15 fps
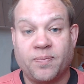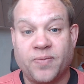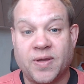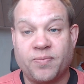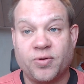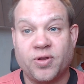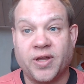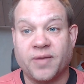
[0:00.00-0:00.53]

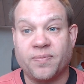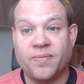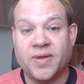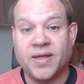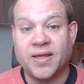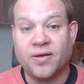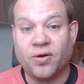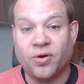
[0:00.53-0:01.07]
People like
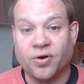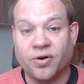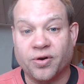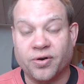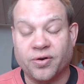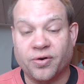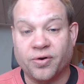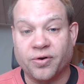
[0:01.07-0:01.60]
me
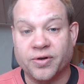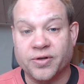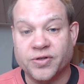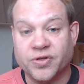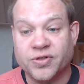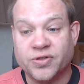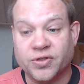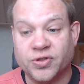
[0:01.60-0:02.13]
are, are
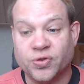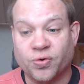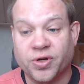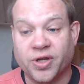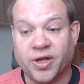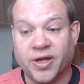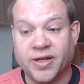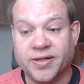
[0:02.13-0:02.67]
just a
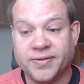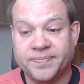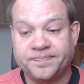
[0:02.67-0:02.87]
tour guide.